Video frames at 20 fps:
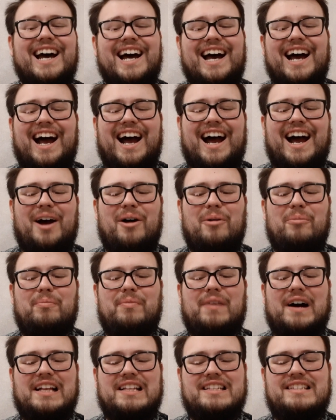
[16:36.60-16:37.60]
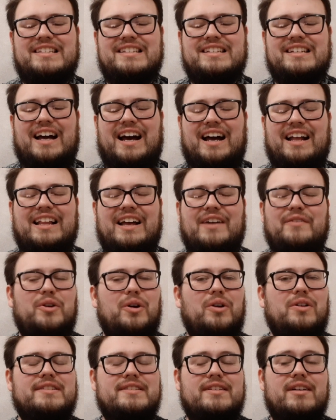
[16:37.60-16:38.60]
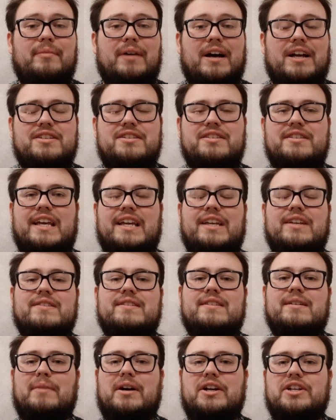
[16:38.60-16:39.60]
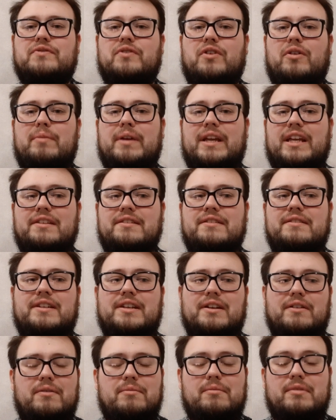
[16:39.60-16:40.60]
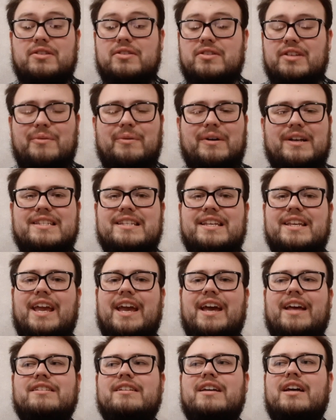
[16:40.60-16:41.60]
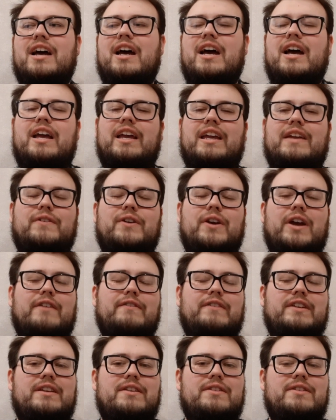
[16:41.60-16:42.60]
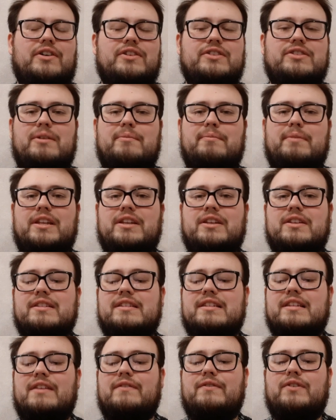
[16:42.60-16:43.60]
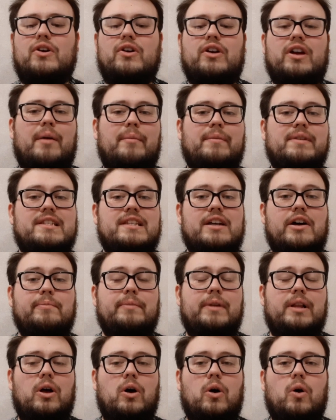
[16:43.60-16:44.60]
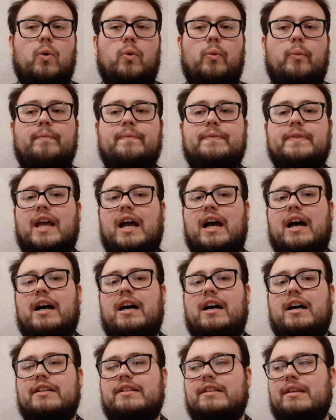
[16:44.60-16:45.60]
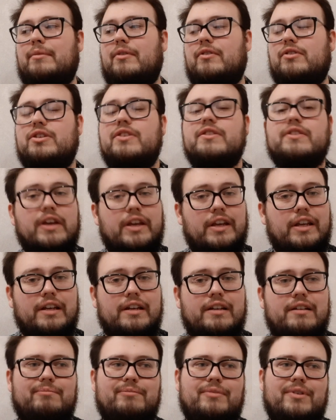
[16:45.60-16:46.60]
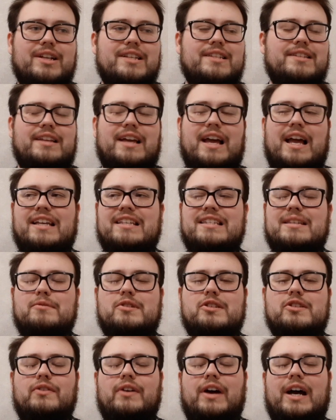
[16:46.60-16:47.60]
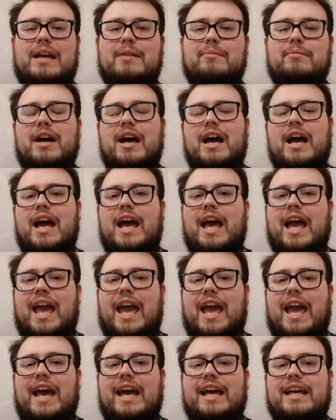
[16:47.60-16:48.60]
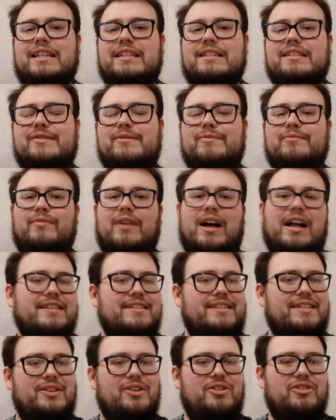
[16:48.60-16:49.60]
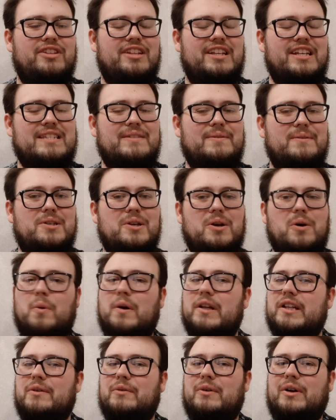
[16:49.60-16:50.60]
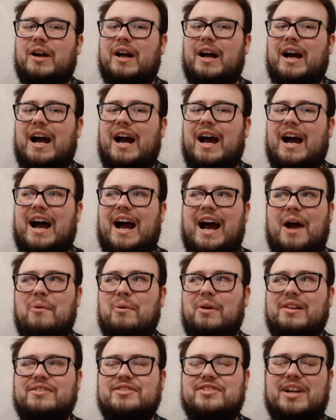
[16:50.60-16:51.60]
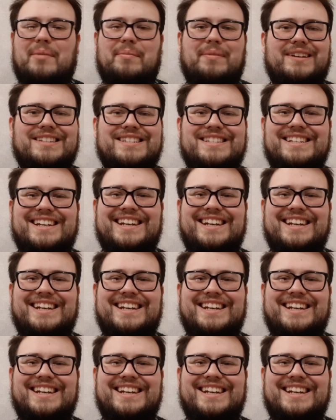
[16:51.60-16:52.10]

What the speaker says: But I love you all so much. Thank you so much for being here with me today once again. If you have any thoughts or opinions, leave your comments down below. Tell me what you think. Press like, subscribe, and I'll see you in the next video whenever I will drop it.